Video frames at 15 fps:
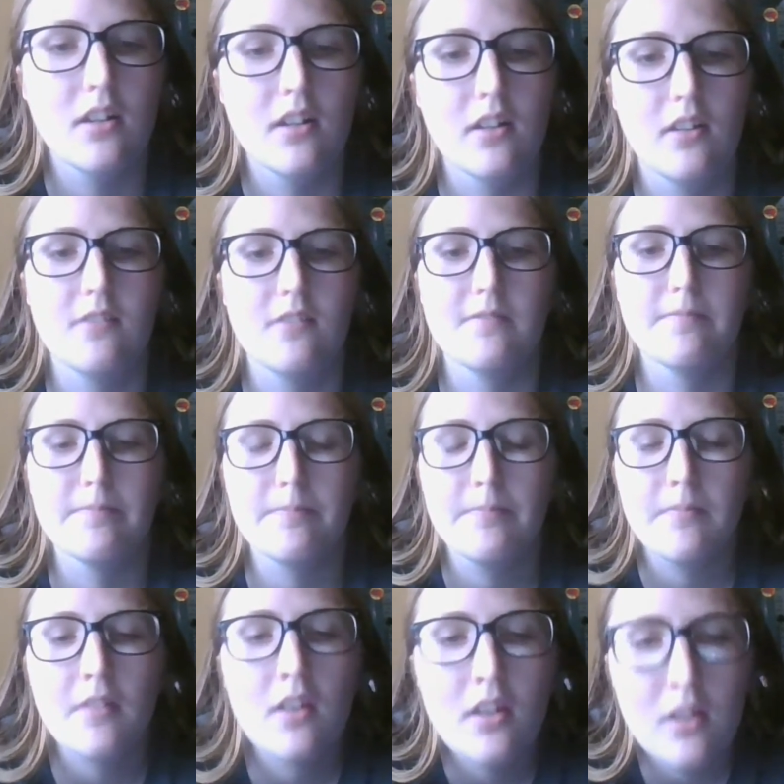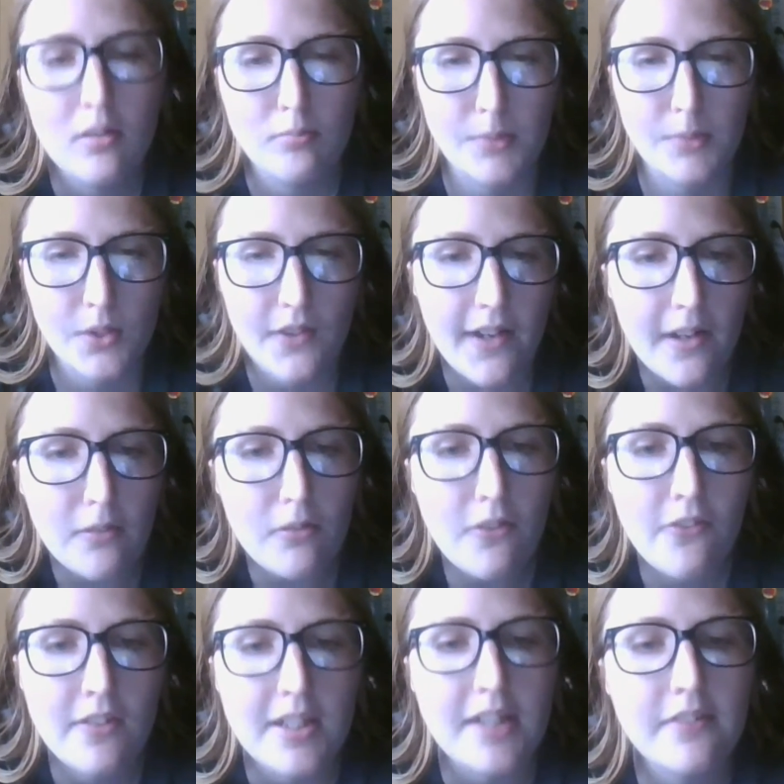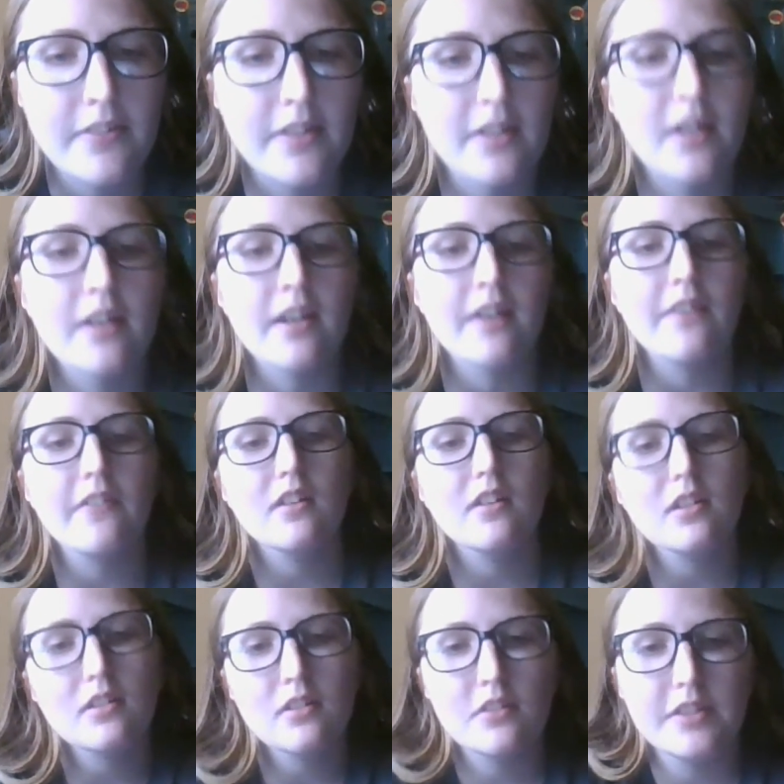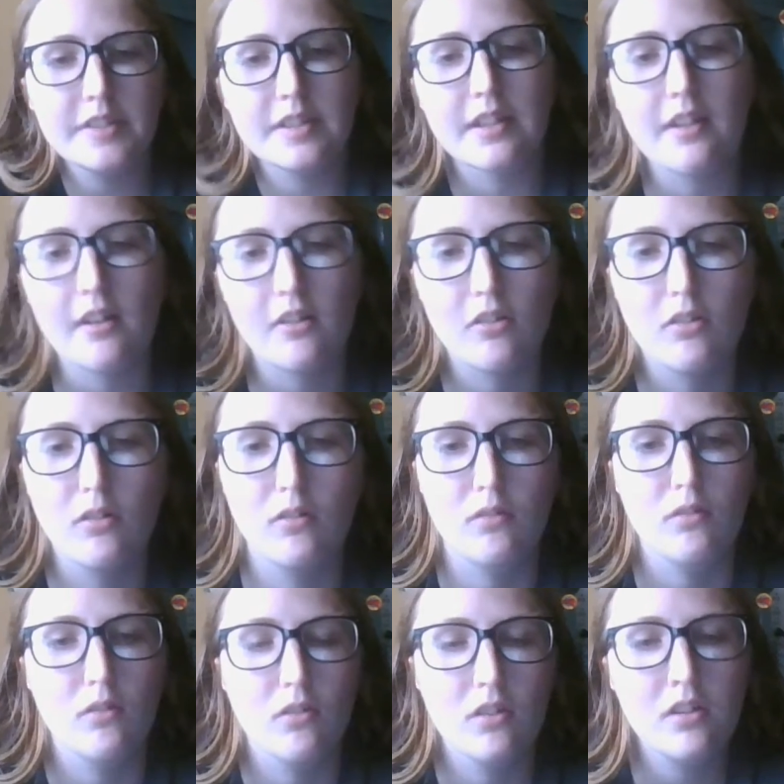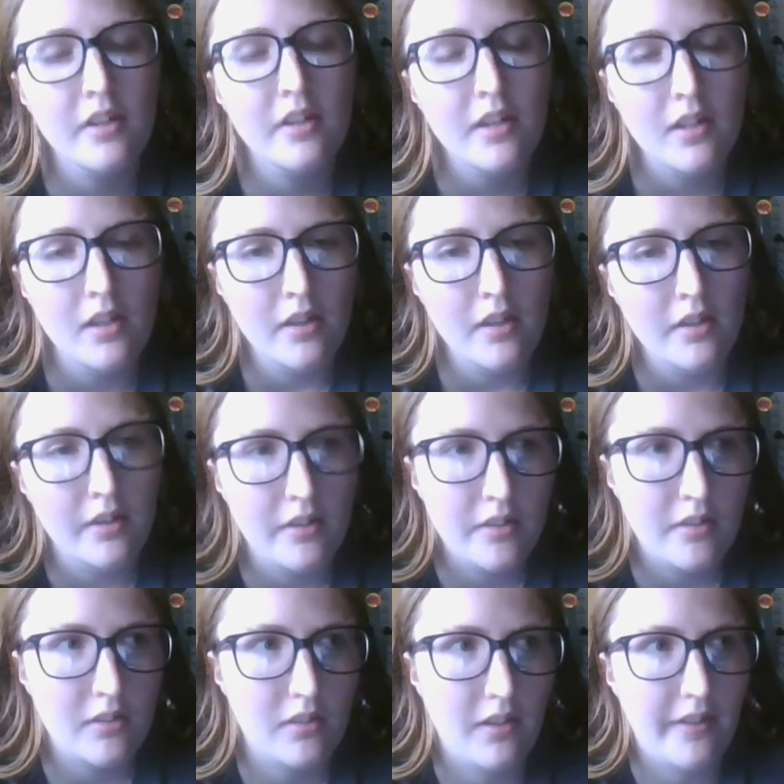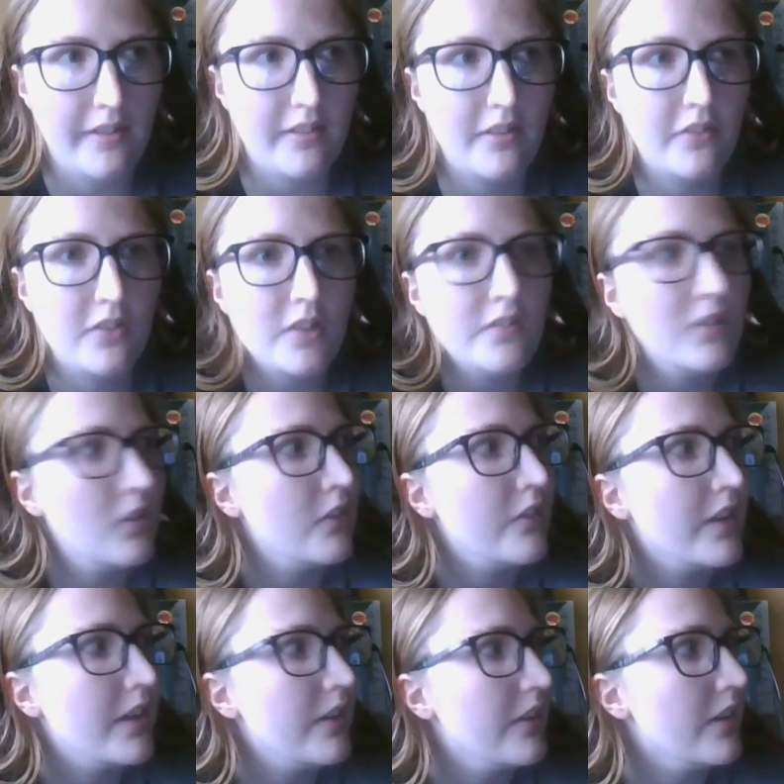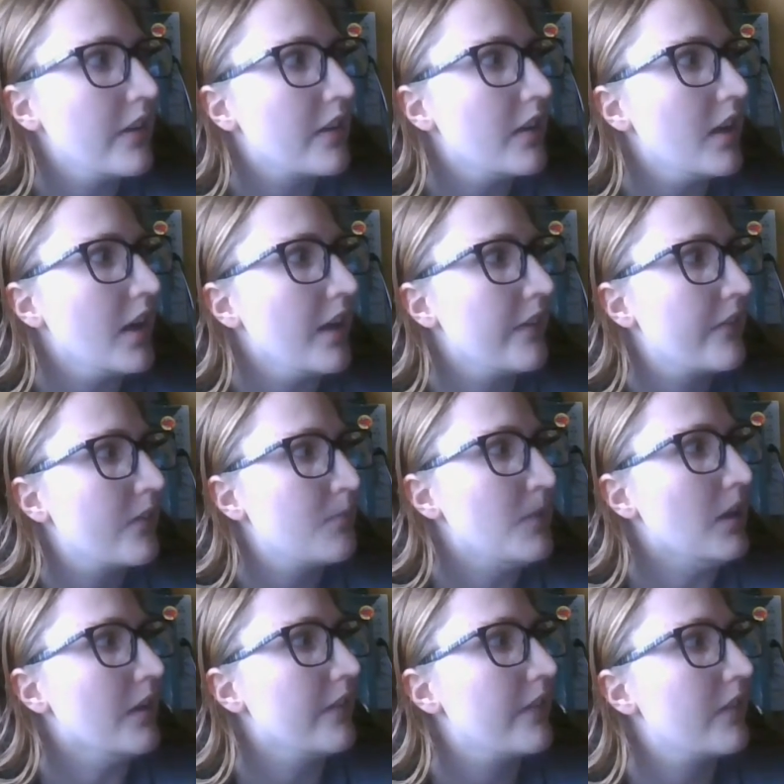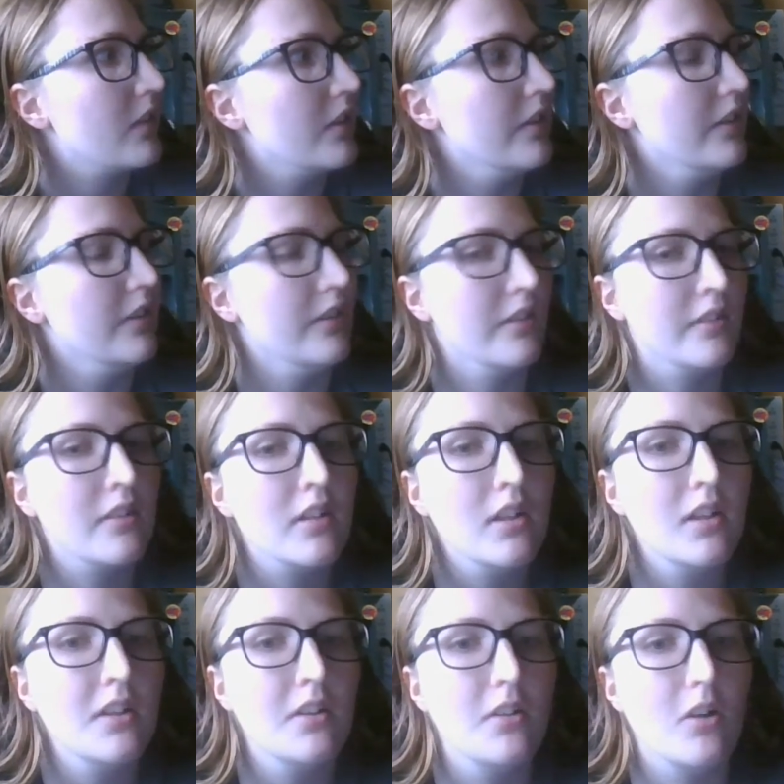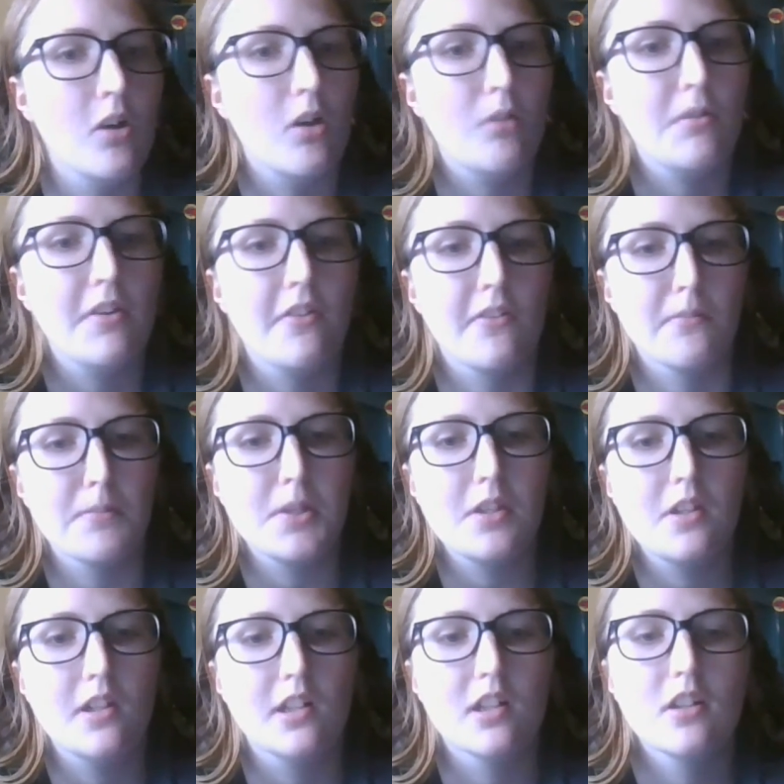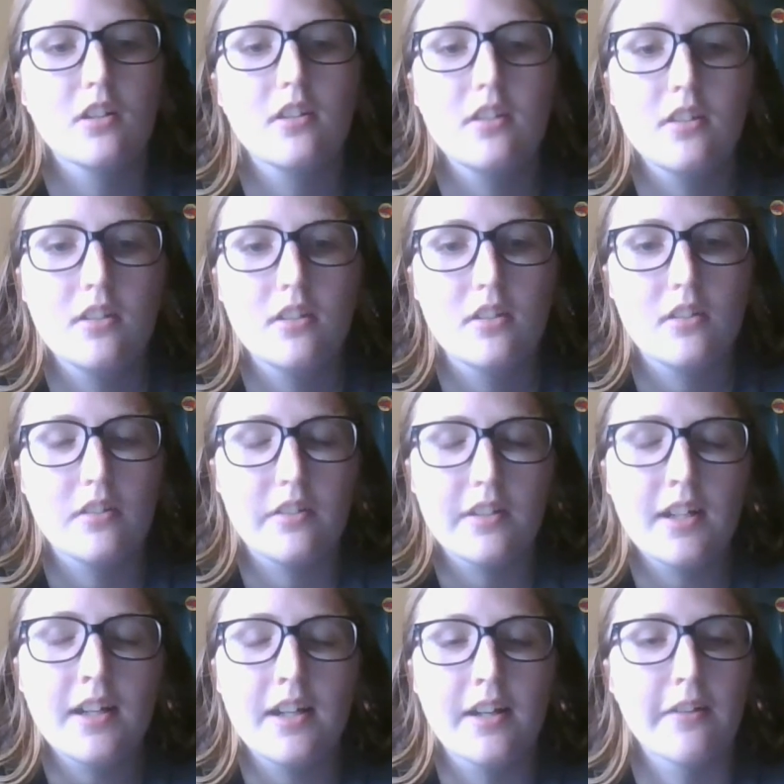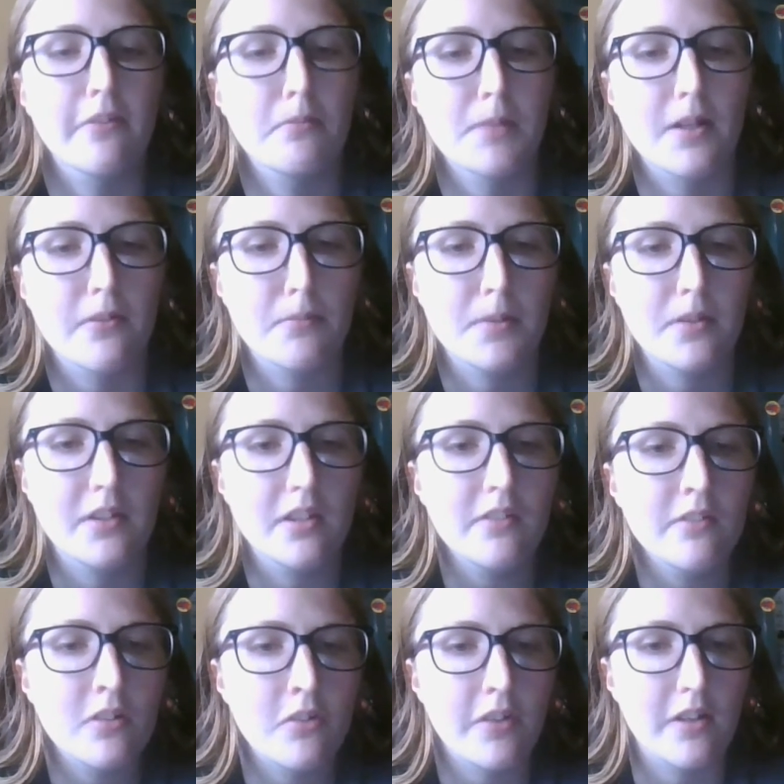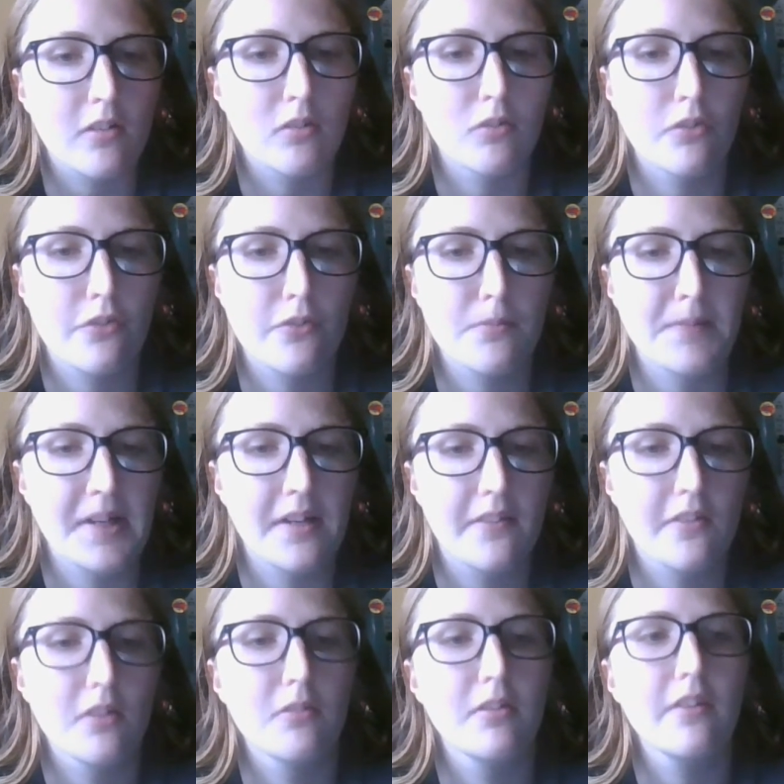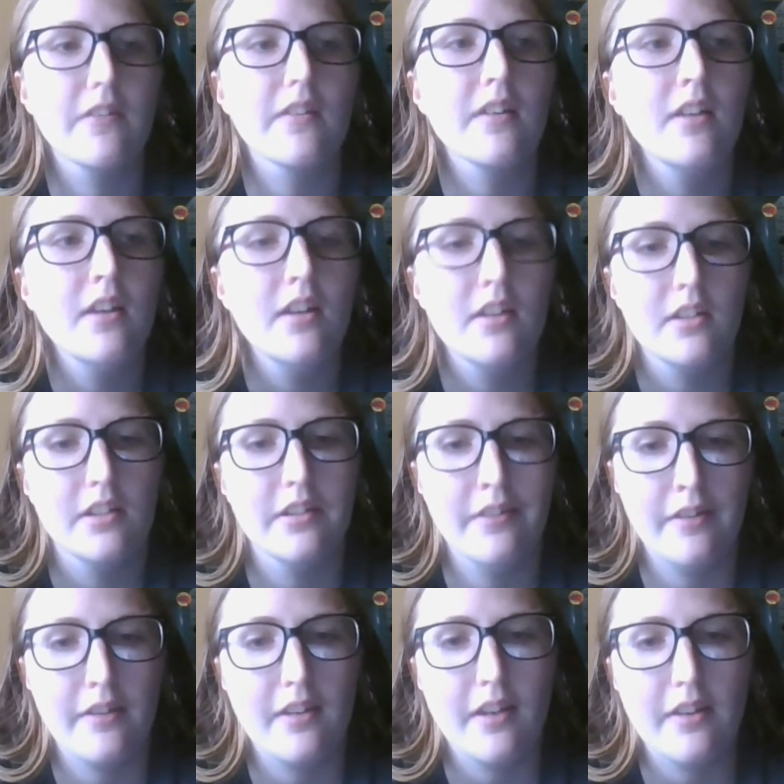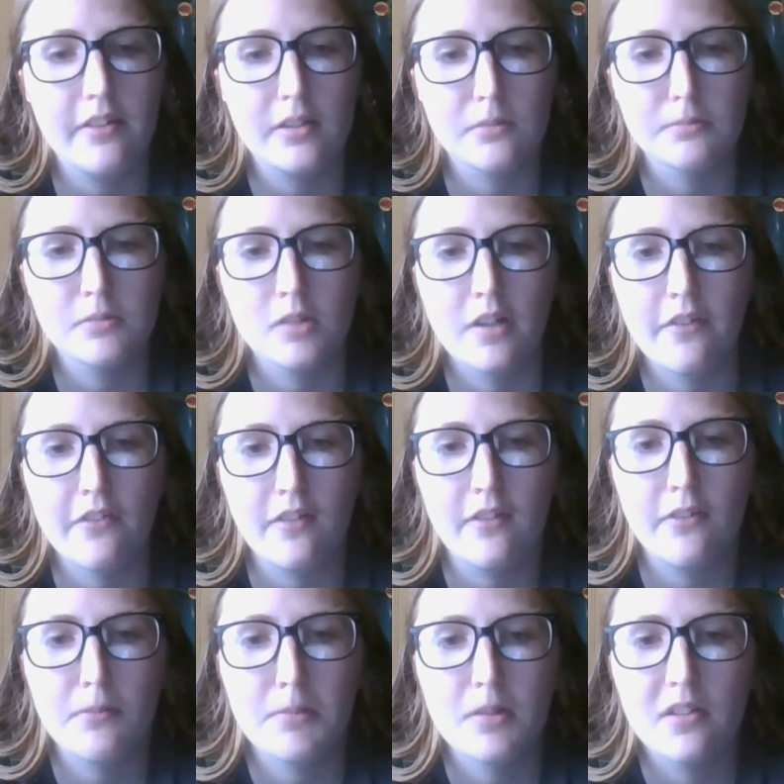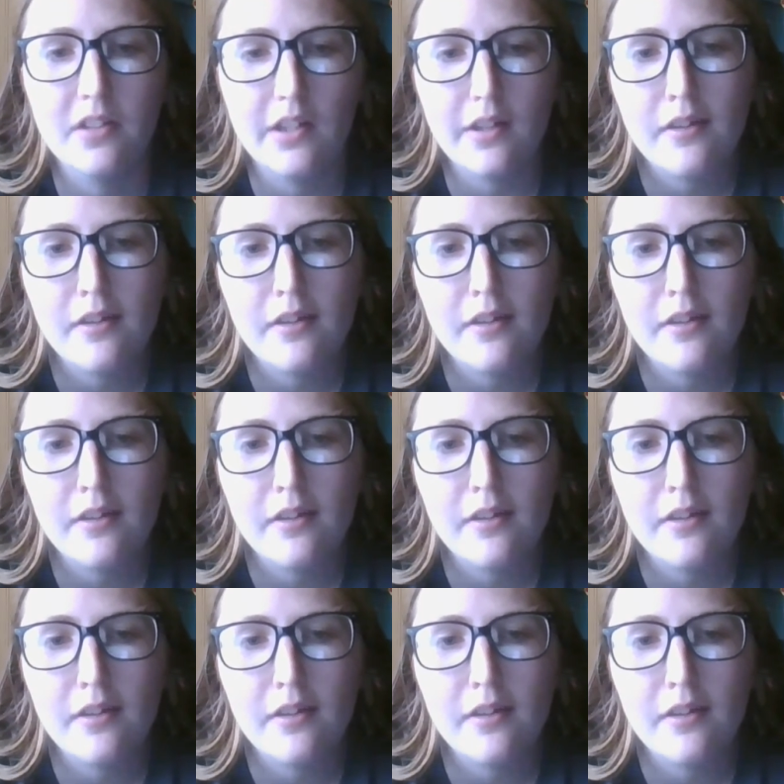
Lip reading: Um, but I was down there and I suddenly got cold. Cause you know that hot spots can always appear. Not hot spots, but you know that cold spots always indicate a presence, but